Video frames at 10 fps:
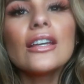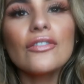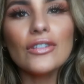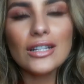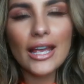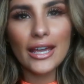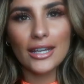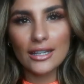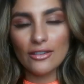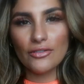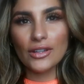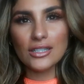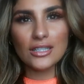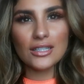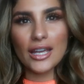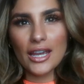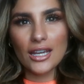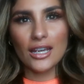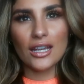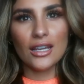it feel like it feels just
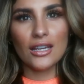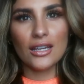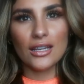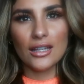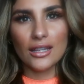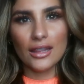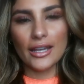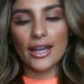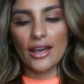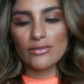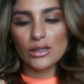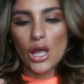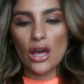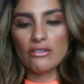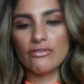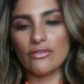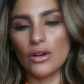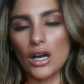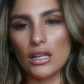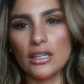like like I have a lot of
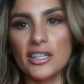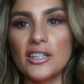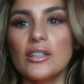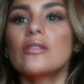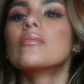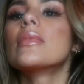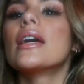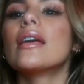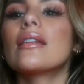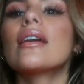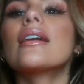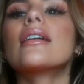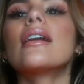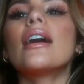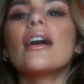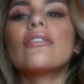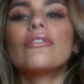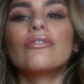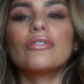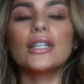volume and like I have
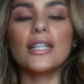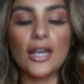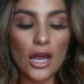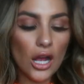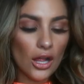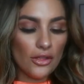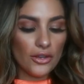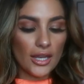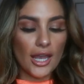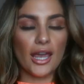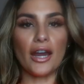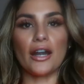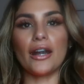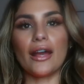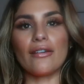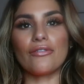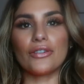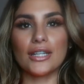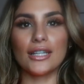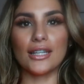really healthy hair I
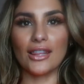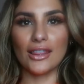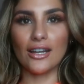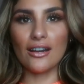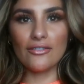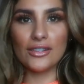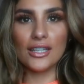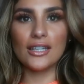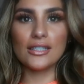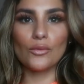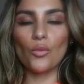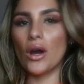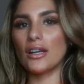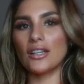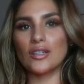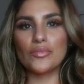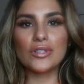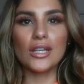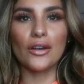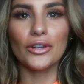freaking love this
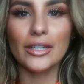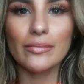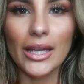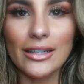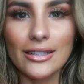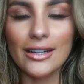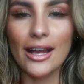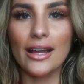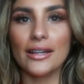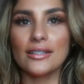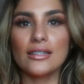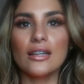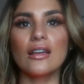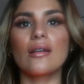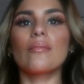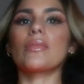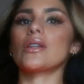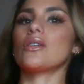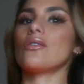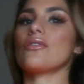100% recommend it guys
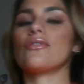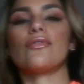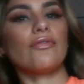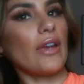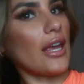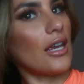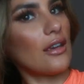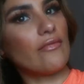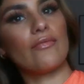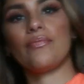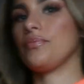new fave.